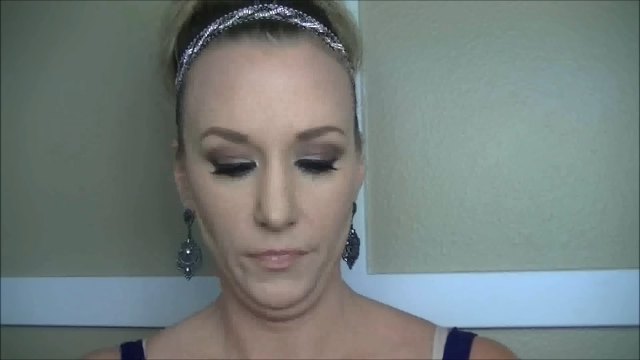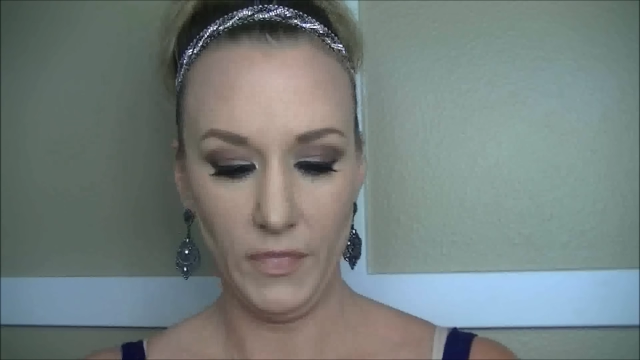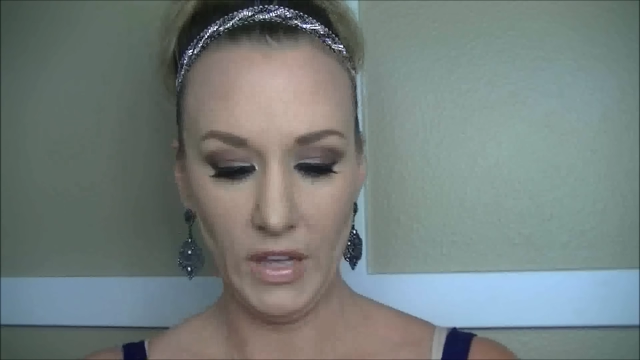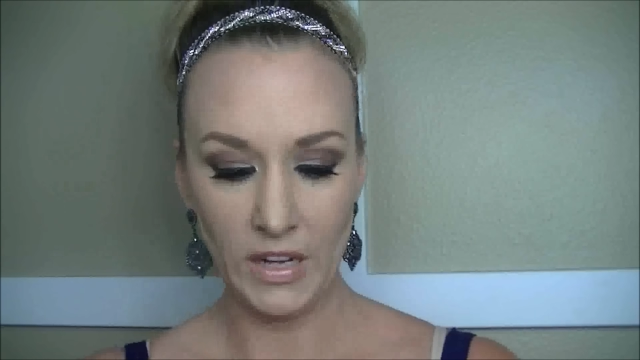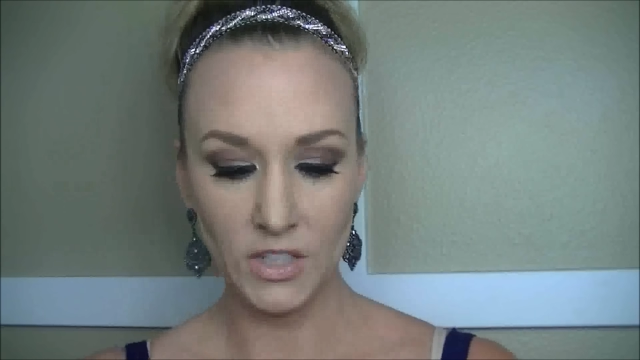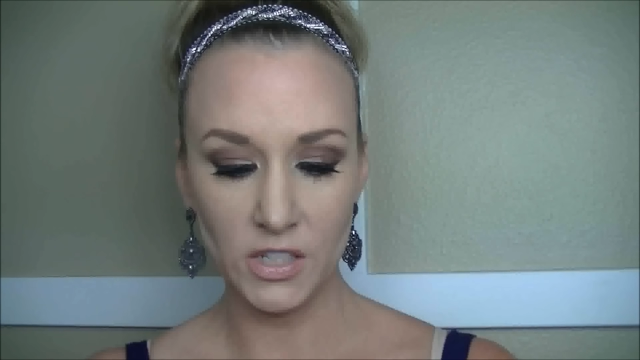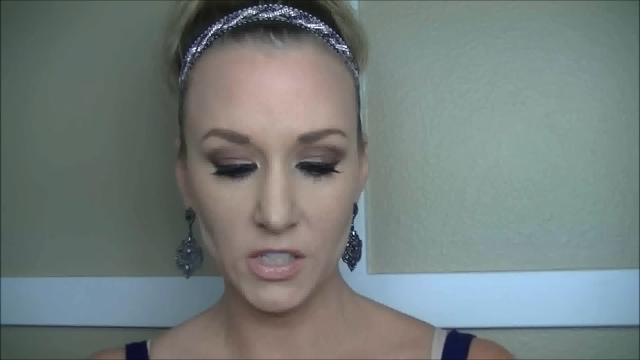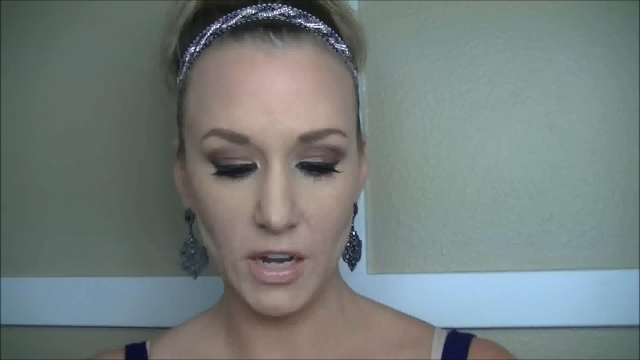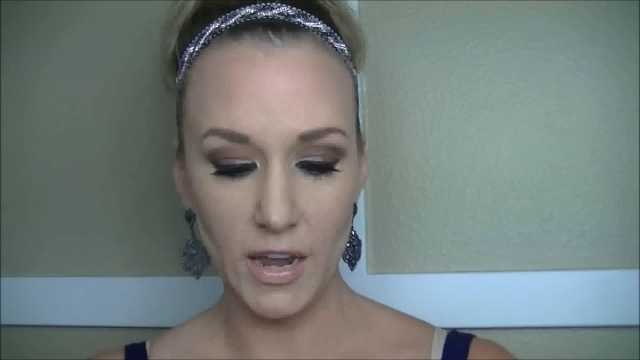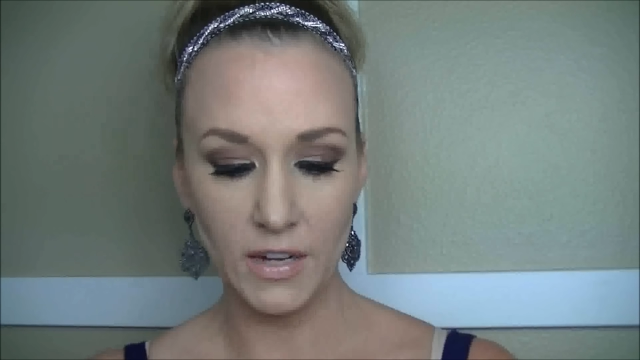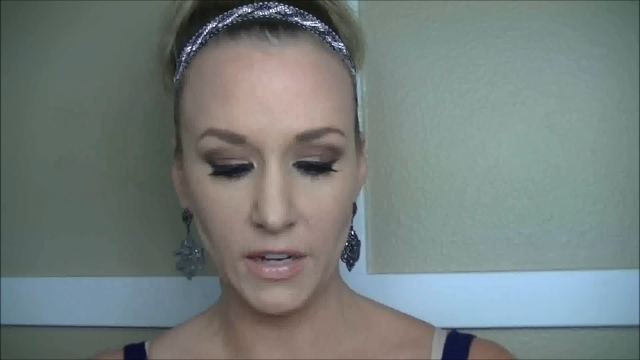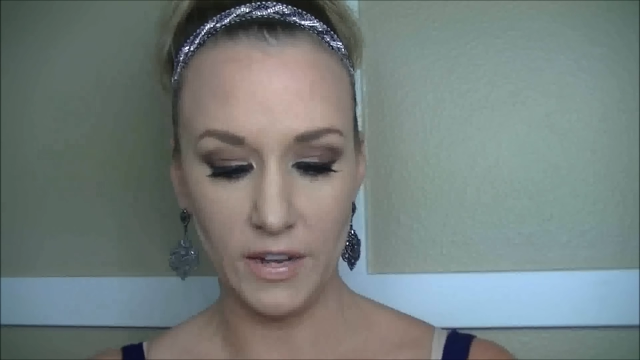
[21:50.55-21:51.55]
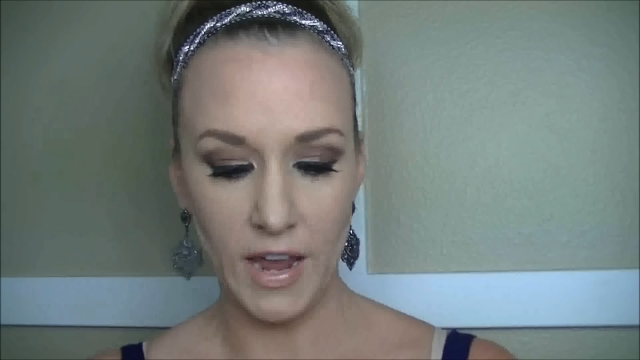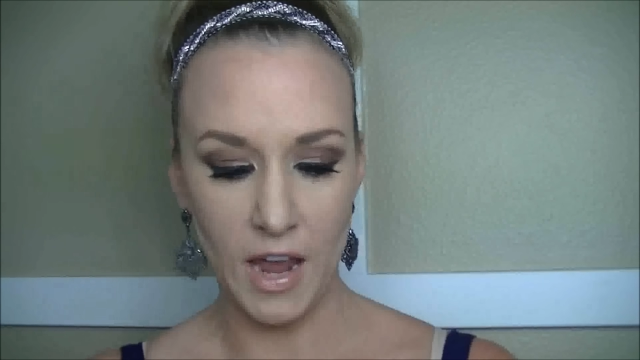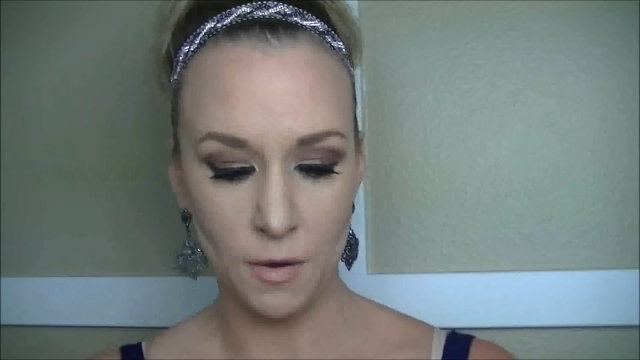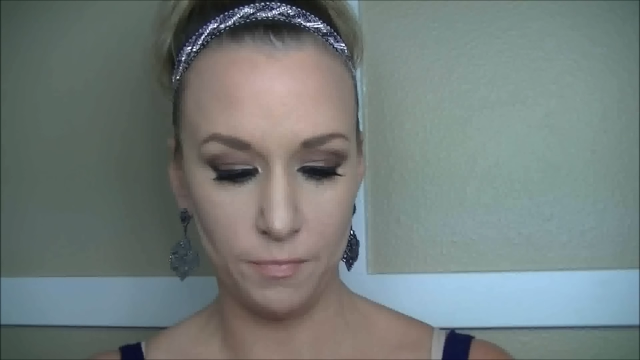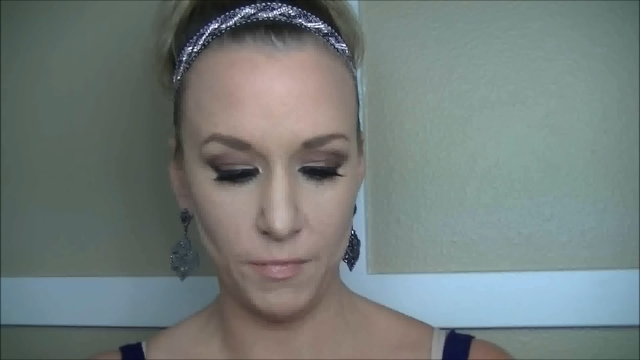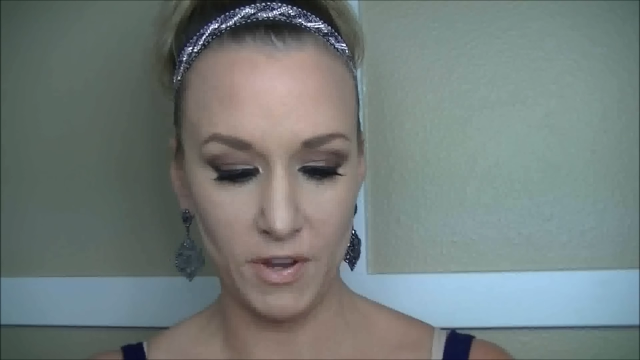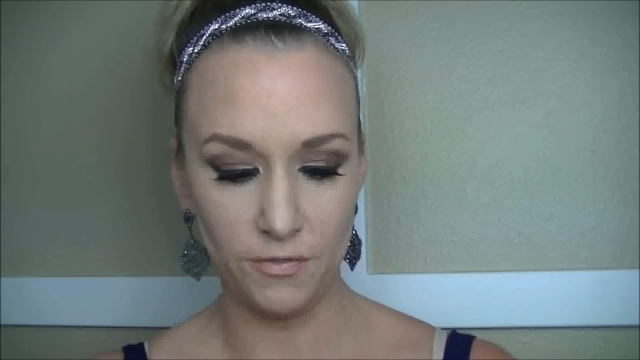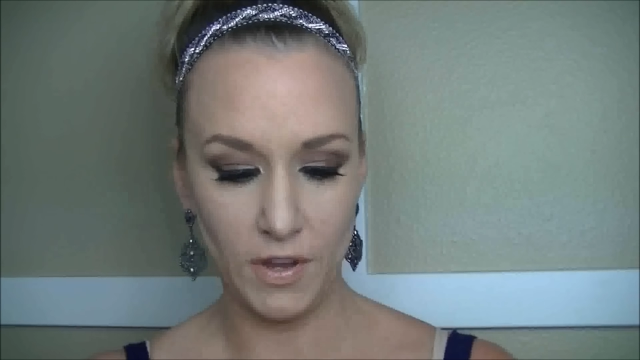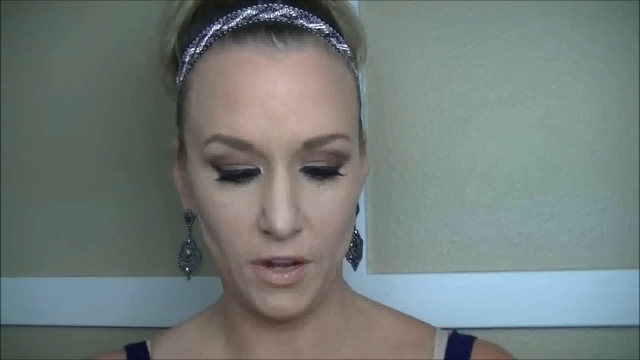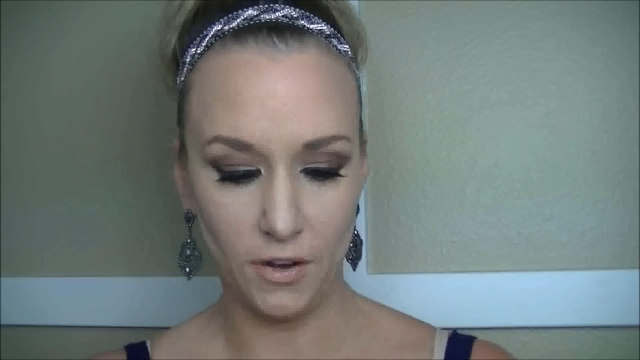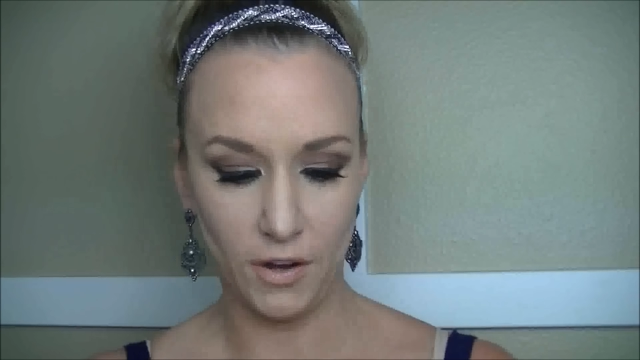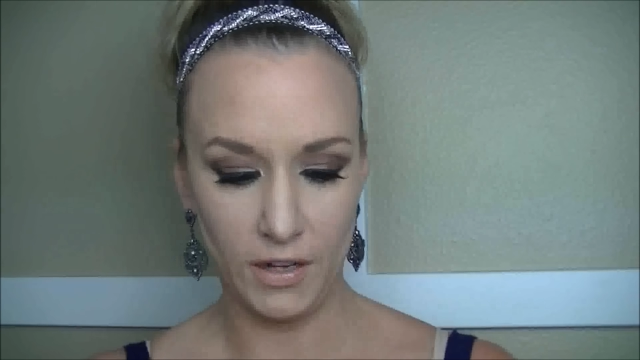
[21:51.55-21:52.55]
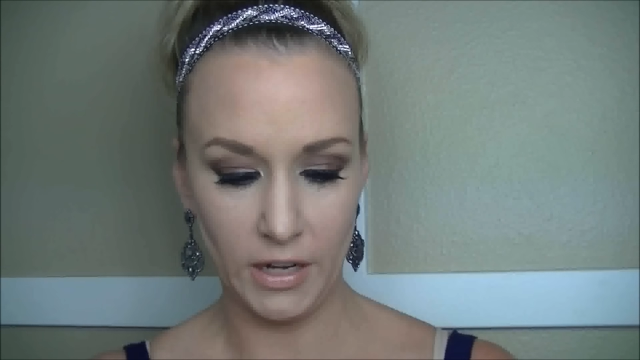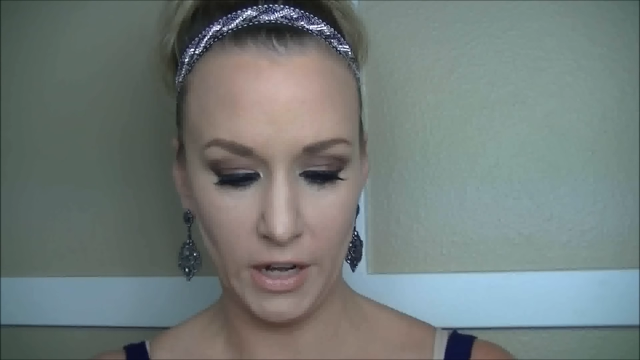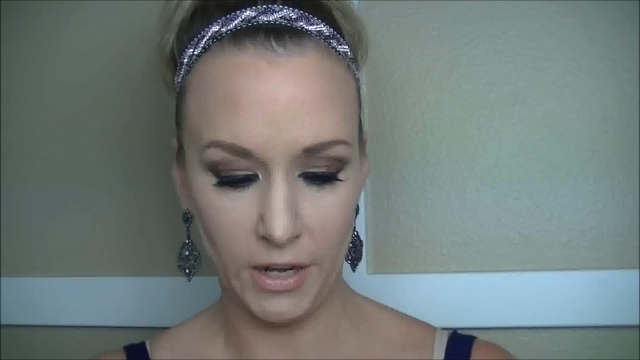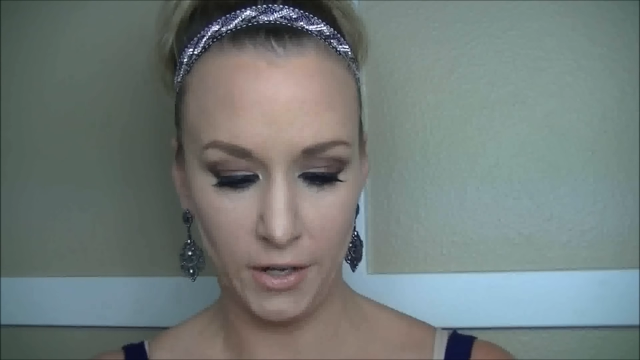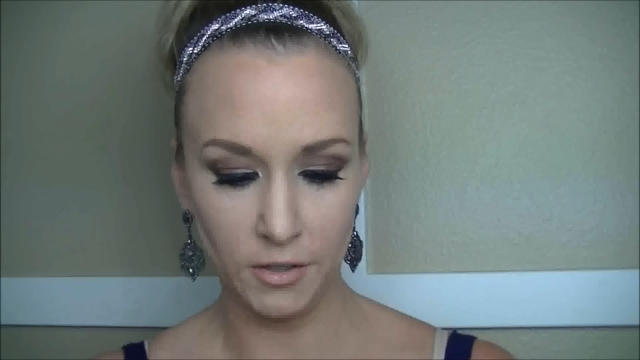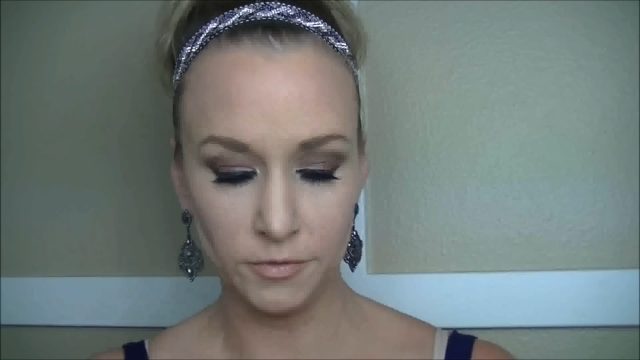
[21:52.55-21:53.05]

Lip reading: And I just kind of tap my finger in here.